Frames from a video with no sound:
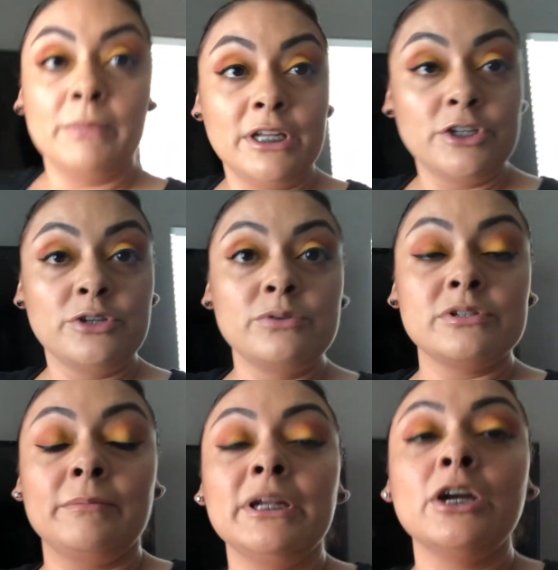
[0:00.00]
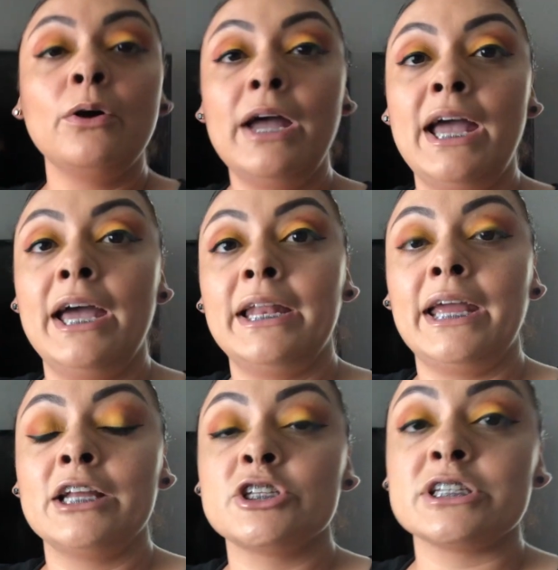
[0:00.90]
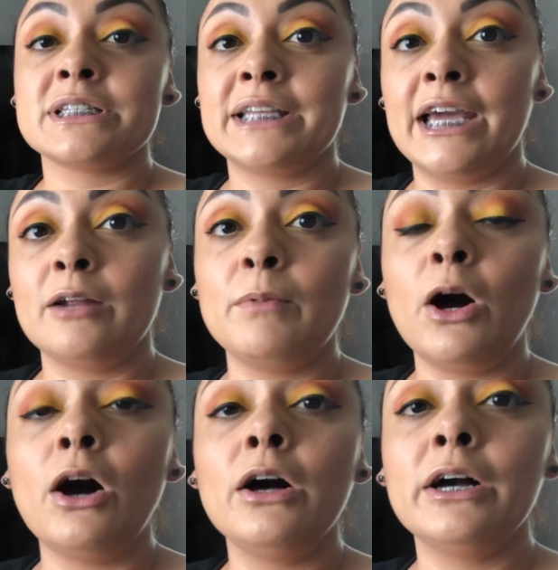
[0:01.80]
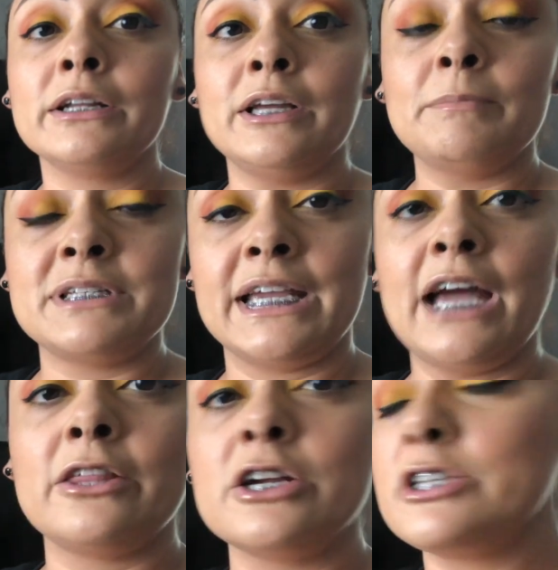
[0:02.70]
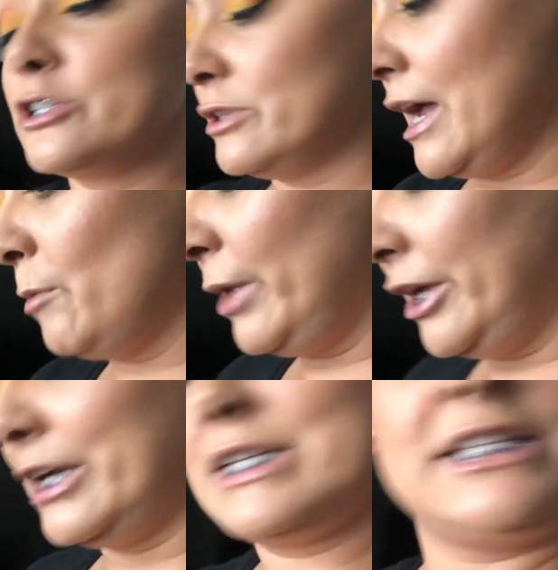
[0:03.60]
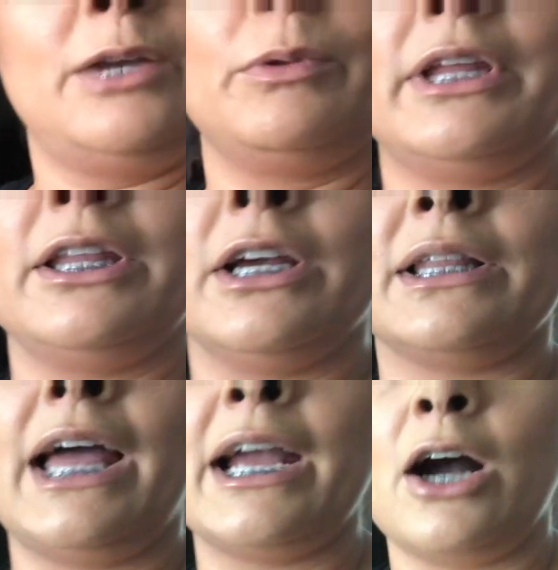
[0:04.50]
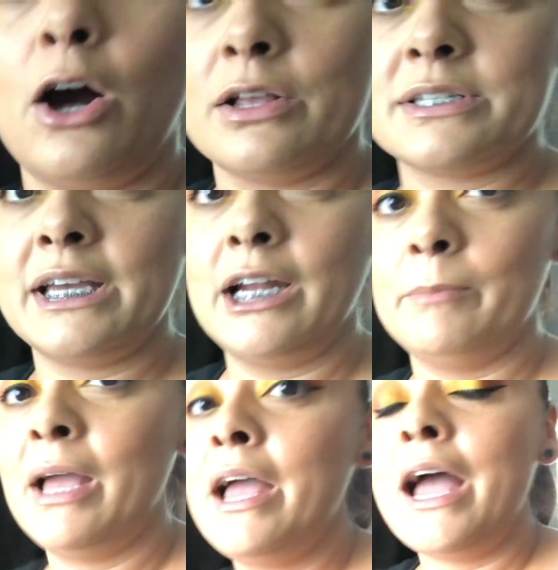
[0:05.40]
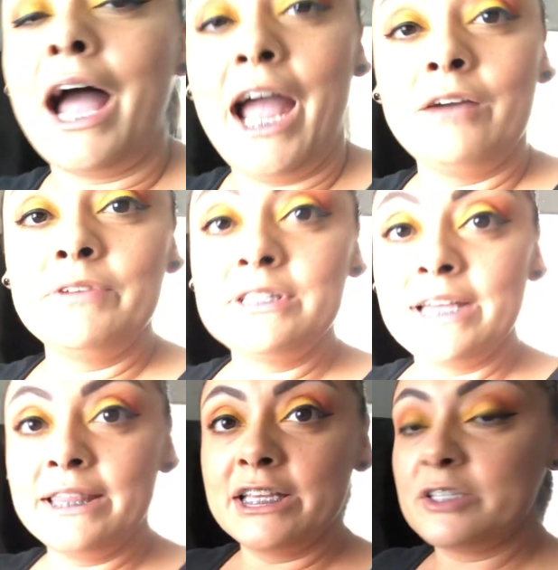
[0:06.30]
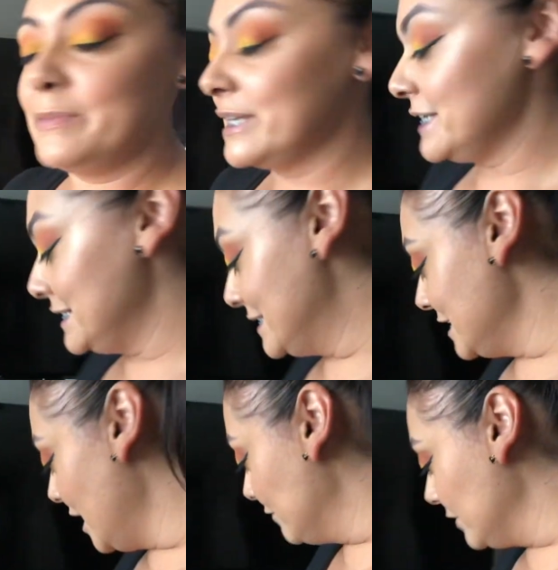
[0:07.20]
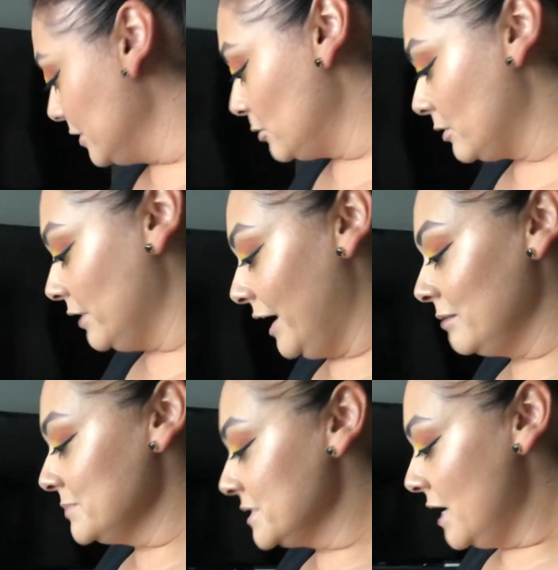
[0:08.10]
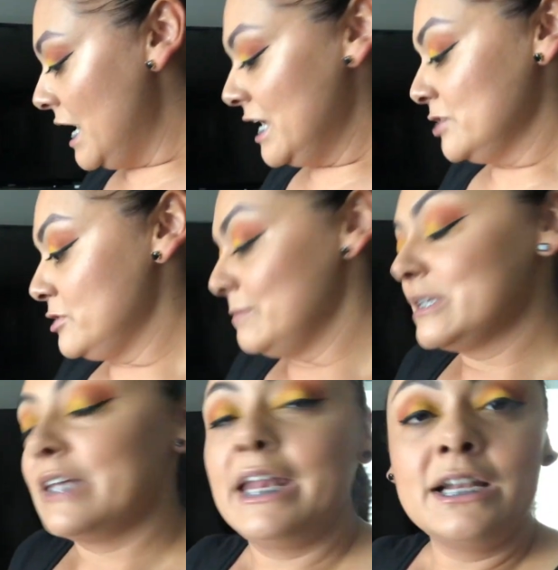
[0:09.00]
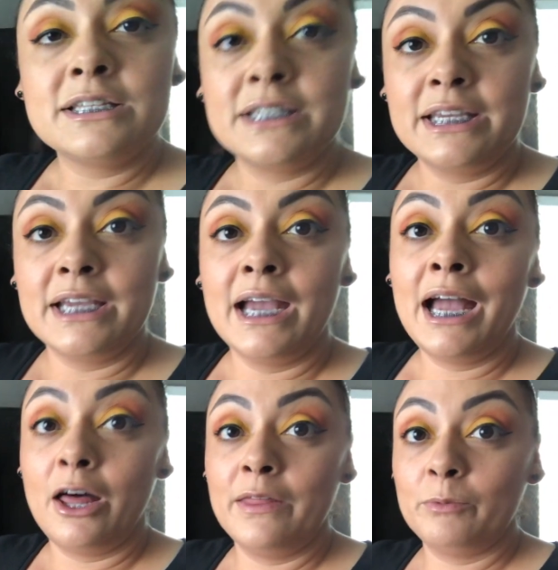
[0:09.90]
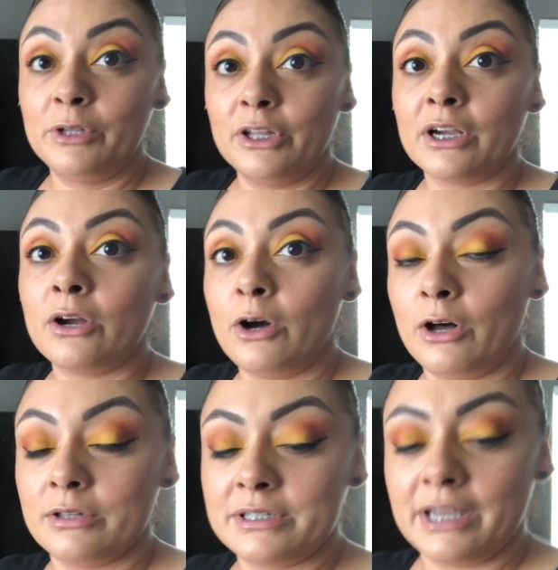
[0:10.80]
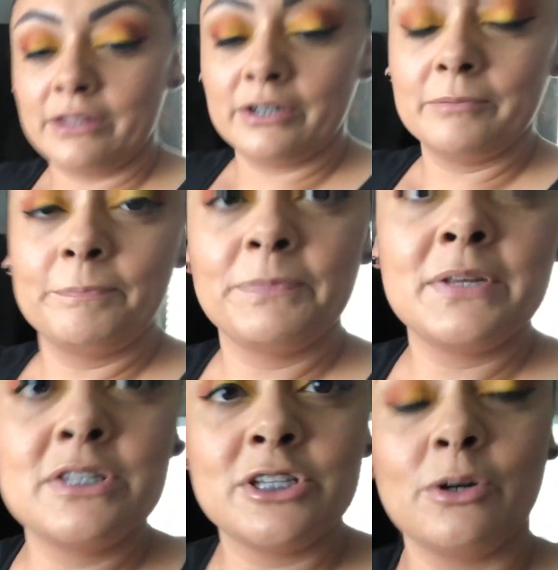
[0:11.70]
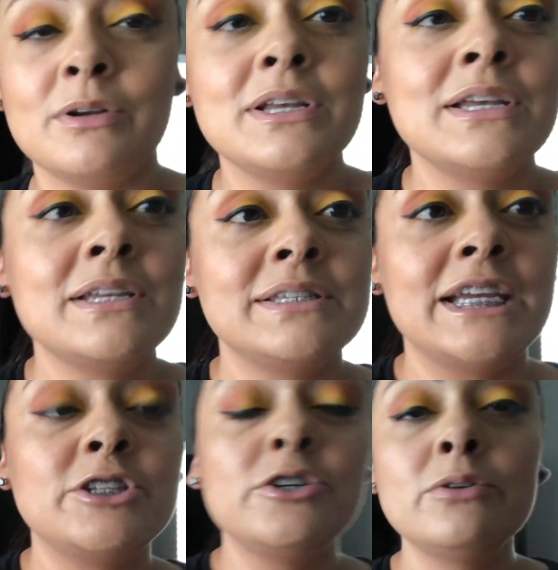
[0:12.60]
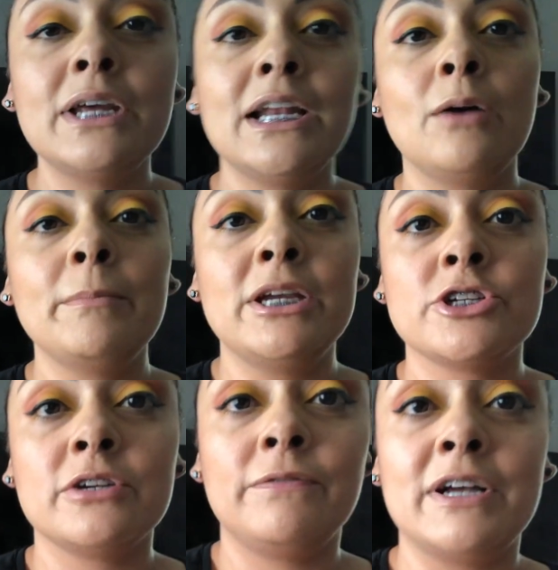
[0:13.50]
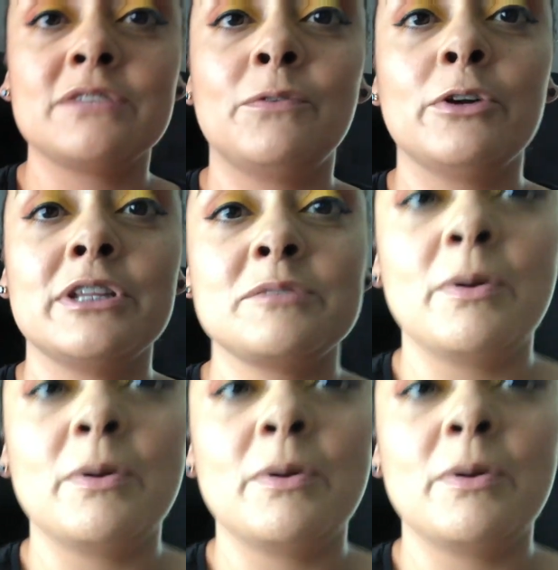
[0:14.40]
gonna do is I'm gonna go ahead and just get them all hooked up together so that way you can see what they look like all set up. I haven't done this because I didn't have the little clamps, so I'm excited to see how they would look all together. So stay tuned and I'll make sure to fast forward this